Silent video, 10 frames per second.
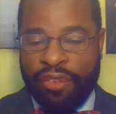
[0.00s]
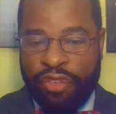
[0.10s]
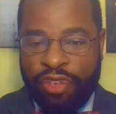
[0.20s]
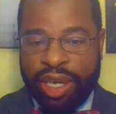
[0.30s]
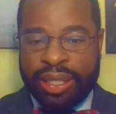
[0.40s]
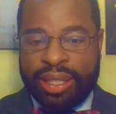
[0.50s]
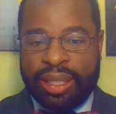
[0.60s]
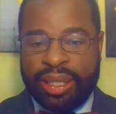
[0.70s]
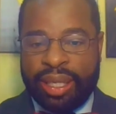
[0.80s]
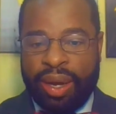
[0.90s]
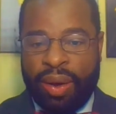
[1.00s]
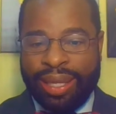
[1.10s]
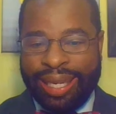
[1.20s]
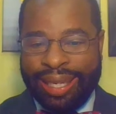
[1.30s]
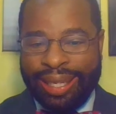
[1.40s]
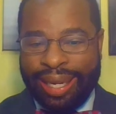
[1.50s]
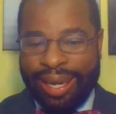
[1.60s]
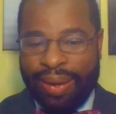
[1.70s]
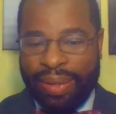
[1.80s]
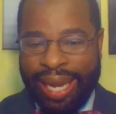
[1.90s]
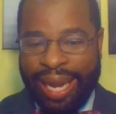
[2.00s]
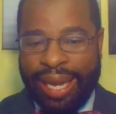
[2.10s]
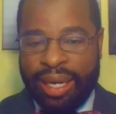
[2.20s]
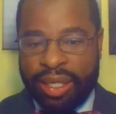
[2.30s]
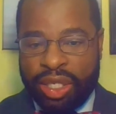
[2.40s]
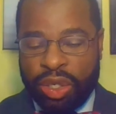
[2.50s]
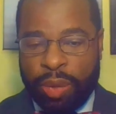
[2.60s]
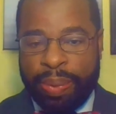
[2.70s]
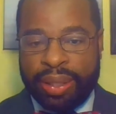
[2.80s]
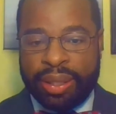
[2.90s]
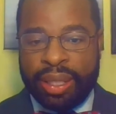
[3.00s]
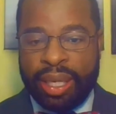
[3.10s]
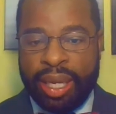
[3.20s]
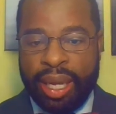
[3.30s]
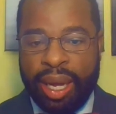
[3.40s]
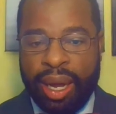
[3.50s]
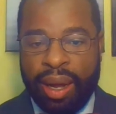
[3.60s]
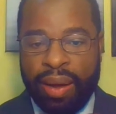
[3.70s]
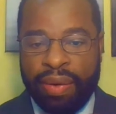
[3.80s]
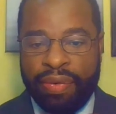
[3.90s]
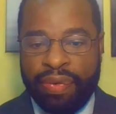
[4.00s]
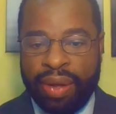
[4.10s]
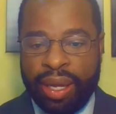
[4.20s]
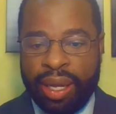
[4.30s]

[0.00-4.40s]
foot on the head of the serpent of